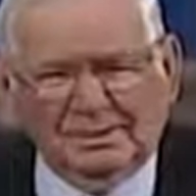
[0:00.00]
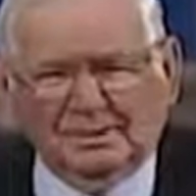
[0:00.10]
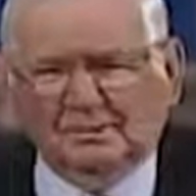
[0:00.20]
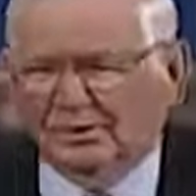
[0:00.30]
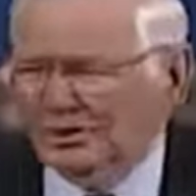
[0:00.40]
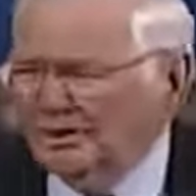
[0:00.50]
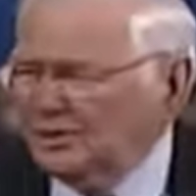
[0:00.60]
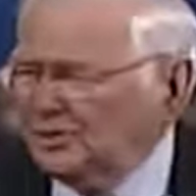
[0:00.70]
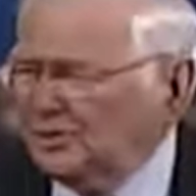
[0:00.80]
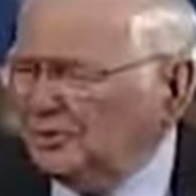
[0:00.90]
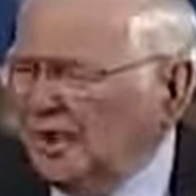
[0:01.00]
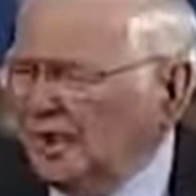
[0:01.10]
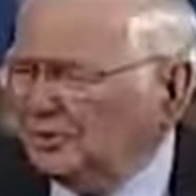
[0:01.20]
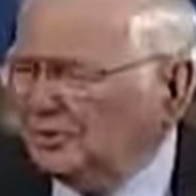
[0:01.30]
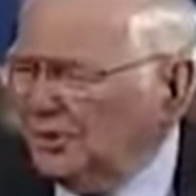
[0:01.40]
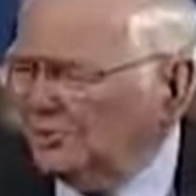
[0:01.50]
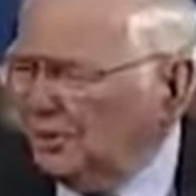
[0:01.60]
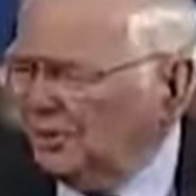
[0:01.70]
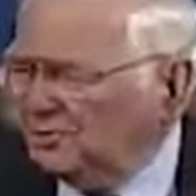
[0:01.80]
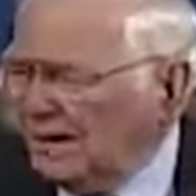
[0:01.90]
It will lead you down
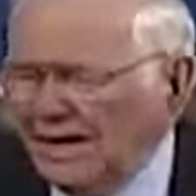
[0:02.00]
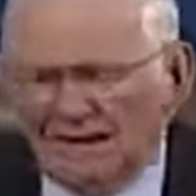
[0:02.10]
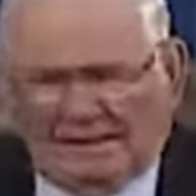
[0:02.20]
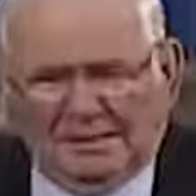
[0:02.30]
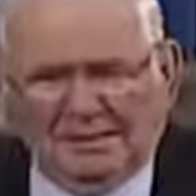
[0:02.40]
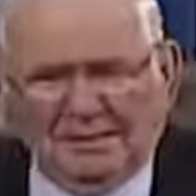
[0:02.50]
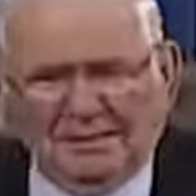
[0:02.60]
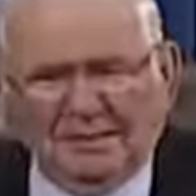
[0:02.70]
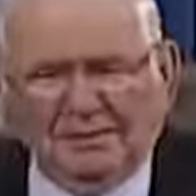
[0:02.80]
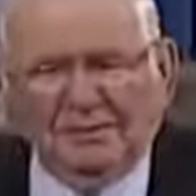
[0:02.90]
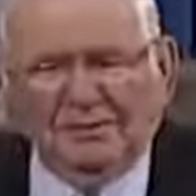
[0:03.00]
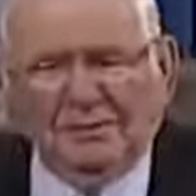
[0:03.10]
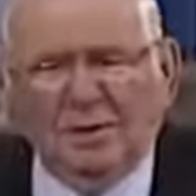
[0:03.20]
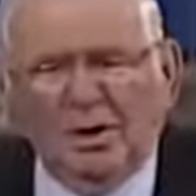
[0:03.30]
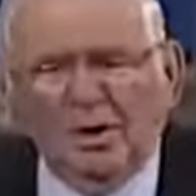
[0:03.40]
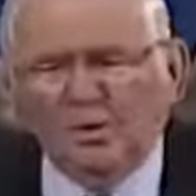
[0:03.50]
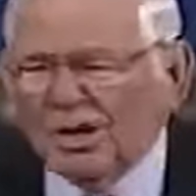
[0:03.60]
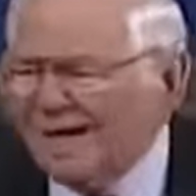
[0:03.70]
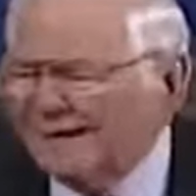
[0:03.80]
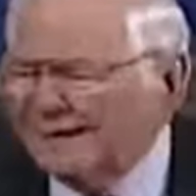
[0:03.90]
primrose lane. Your
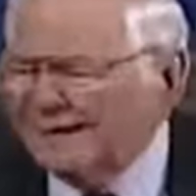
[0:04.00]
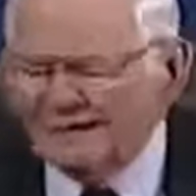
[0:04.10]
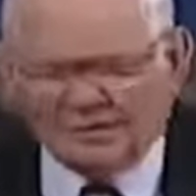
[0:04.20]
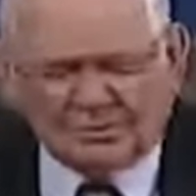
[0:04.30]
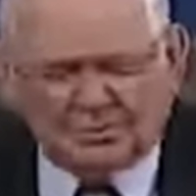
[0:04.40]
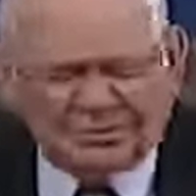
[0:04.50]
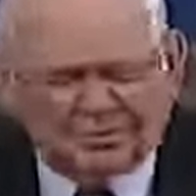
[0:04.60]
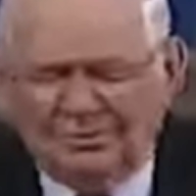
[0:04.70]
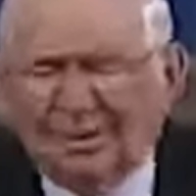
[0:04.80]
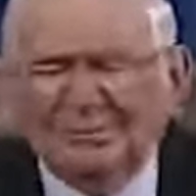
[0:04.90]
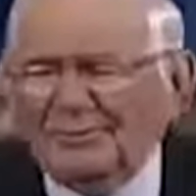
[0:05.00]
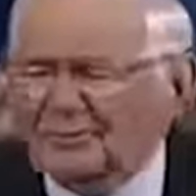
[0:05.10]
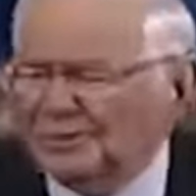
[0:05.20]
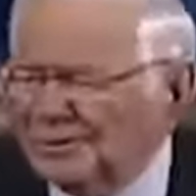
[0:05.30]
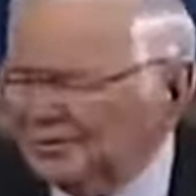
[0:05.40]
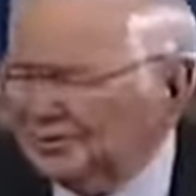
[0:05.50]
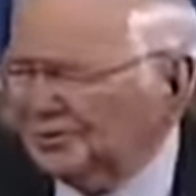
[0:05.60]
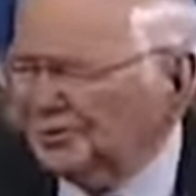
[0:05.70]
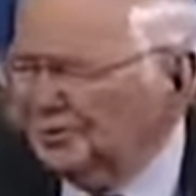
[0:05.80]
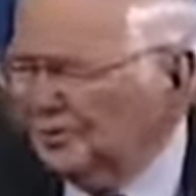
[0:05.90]
own ideas, when, why would you
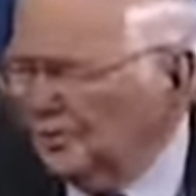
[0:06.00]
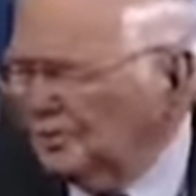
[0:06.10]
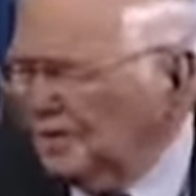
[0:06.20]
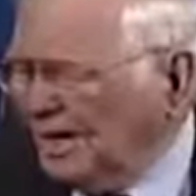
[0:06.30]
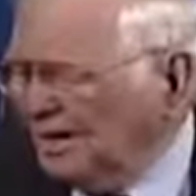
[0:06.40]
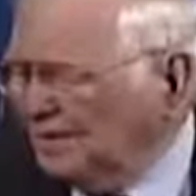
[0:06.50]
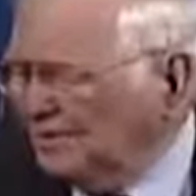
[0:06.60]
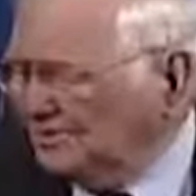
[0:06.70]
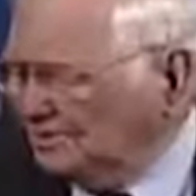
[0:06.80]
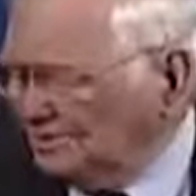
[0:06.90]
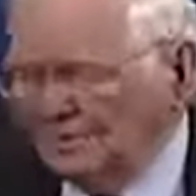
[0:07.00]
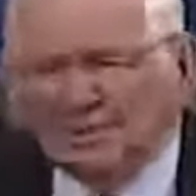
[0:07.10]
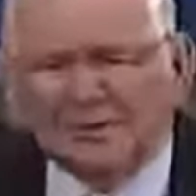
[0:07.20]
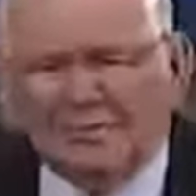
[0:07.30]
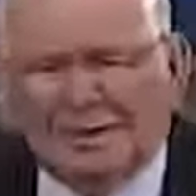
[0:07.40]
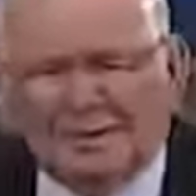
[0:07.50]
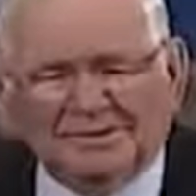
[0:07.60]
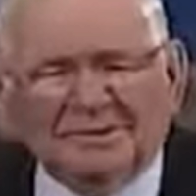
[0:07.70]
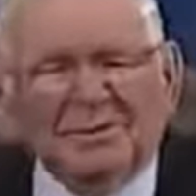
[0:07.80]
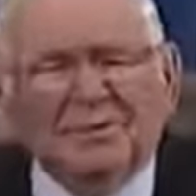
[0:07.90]
listen to your own ideas or some other
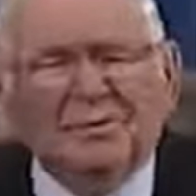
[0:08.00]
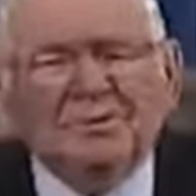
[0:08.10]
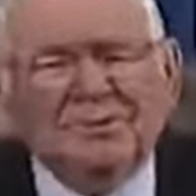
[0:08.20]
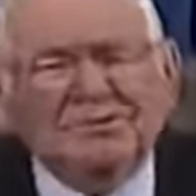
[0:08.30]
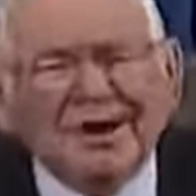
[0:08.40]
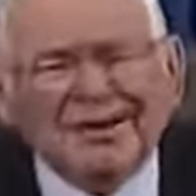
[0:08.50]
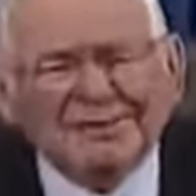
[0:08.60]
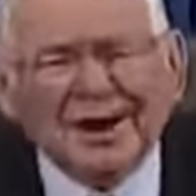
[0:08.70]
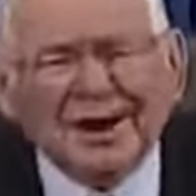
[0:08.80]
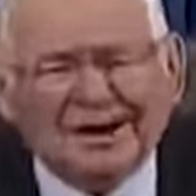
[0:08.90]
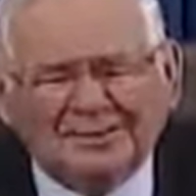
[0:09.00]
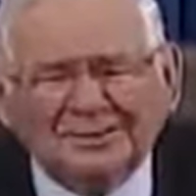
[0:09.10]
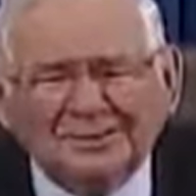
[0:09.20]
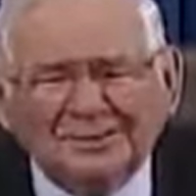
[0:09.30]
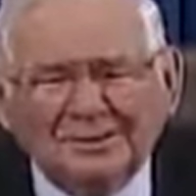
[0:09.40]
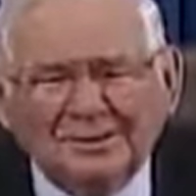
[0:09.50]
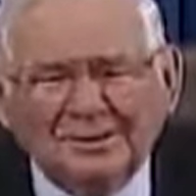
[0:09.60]
man's when you've got God's?